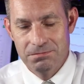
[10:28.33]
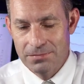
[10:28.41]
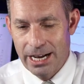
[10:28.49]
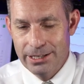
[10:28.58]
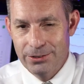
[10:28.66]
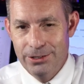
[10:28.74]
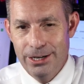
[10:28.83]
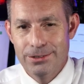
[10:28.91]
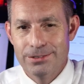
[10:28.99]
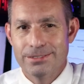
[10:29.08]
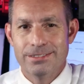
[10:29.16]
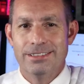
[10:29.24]
I don't know.
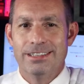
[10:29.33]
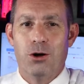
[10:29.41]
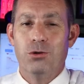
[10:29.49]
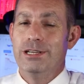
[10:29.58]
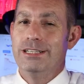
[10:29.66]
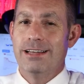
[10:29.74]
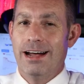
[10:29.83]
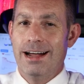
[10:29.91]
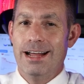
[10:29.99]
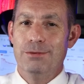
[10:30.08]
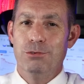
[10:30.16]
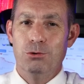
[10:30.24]
Only
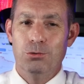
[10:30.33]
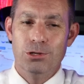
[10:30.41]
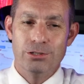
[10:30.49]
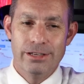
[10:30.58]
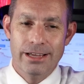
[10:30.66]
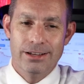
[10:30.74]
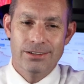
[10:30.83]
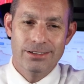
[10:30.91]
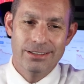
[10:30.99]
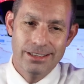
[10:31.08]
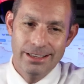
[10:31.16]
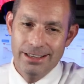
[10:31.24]
time will
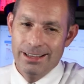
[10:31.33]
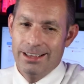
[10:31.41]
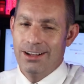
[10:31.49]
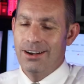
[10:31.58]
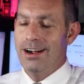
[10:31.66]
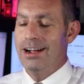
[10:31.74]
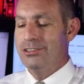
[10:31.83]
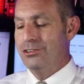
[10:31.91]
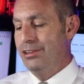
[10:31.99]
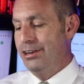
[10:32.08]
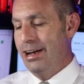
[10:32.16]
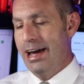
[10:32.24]
tell. All right, so
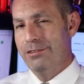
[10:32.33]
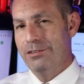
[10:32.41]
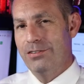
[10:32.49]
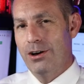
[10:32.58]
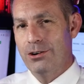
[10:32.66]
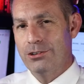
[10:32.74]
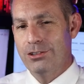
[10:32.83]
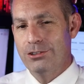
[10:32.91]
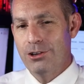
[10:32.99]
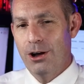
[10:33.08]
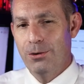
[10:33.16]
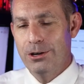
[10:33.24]
there you have it, folks. And as
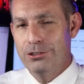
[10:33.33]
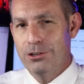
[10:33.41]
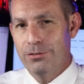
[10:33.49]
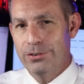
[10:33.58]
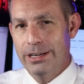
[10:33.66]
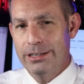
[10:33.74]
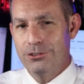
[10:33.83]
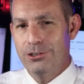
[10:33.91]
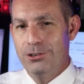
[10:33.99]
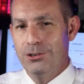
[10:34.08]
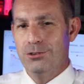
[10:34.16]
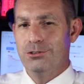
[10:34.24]
always, don't forget
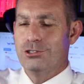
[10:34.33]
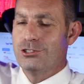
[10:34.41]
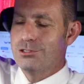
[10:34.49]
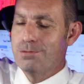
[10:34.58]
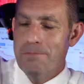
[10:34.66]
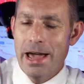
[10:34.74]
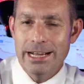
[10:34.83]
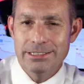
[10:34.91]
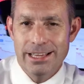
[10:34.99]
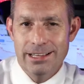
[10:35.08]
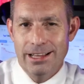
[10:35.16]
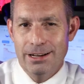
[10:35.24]
to smash
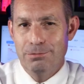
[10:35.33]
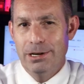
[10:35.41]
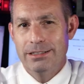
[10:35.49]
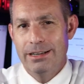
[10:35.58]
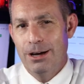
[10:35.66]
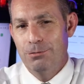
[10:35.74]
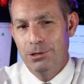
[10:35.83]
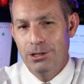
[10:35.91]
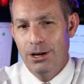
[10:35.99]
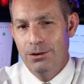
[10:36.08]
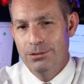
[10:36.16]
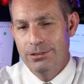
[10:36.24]
that like button down
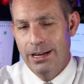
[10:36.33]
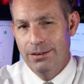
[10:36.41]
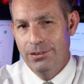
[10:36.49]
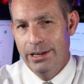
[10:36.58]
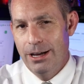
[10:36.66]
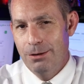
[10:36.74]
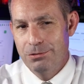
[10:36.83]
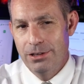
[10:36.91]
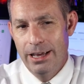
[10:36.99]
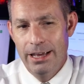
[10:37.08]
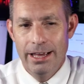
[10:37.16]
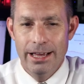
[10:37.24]
below. Definitely helps.
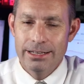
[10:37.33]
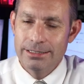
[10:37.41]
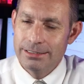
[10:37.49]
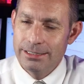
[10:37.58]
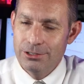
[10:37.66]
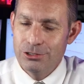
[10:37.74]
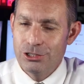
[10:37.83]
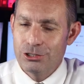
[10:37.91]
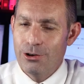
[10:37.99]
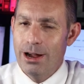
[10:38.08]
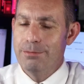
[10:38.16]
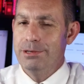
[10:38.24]
And consider
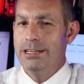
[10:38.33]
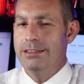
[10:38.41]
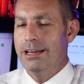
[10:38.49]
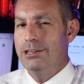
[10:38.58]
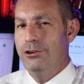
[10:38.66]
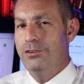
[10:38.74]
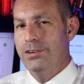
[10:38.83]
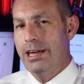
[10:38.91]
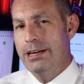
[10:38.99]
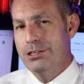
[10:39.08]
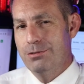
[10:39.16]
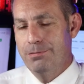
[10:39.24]
subscribing and hit that
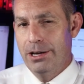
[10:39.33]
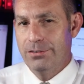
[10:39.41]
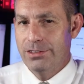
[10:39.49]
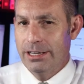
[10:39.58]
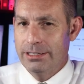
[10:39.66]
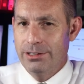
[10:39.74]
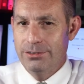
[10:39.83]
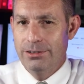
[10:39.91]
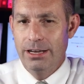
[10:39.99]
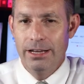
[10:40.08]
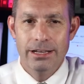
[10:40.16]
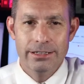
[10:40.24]
notification bell for like your
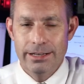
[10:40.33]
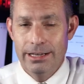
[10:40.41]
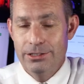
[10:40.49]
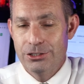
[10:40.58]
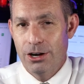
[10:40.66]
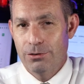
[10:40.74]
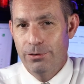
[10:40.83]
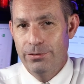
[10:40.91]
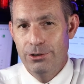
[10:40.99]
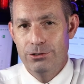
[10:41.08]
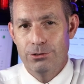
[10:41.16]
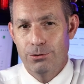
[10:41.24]
daily stock
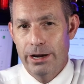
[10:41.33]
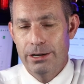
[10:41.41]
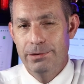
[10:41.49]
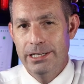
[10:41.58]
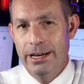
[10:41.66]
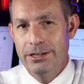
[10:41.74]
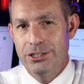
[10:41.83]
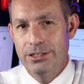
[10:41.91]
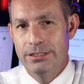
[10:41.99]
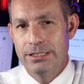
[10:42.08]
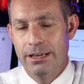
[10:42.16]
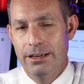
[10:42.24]
reviews and
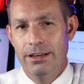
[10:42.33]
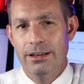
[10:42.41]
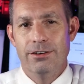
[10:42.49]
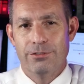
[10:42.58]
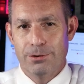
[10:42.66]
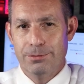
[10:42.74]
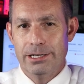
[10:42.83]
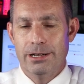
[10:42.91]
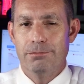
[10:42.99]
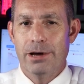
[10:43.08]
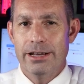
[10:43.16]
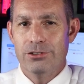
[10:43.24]
recommendations from an
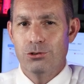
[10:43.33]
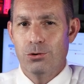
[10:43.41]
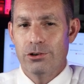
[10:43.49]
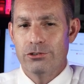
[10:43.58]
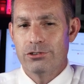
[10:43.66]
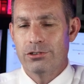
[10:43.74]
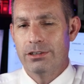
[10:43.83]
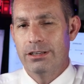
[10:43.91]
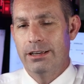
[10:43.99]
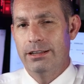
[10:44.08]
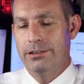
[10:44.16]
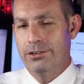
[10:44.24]
unbiased source.
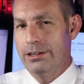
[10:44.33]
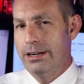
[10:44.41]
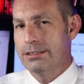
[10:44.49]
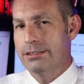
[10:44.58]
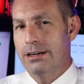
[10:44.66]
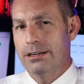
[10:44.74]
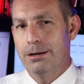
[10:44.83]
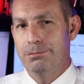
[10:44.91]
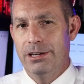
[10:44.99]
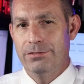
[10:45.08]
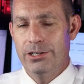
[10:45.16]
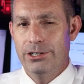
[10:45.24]
Until the next stock
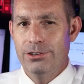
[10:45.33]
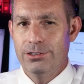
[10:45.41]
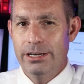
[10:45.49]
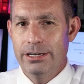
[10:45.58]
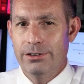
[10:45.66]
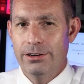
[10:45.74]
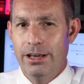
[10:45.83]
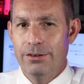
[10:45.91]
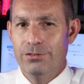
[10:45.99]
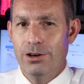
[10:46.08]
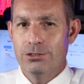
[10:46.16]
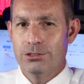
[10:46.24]
update video later today,
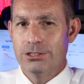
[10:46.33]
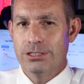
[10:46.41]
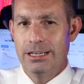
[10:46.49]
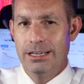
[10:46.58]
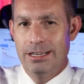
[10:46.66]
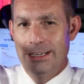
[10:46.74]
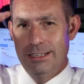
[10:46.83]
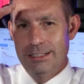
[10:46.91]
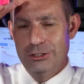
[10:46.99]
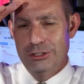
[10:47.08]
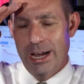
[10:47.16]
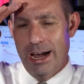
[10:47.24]
folks.
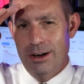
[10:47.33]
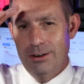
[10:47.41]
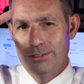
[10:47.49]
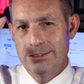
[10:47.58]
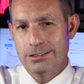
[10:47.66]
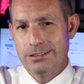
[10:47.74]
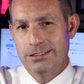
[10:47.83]
Ciao.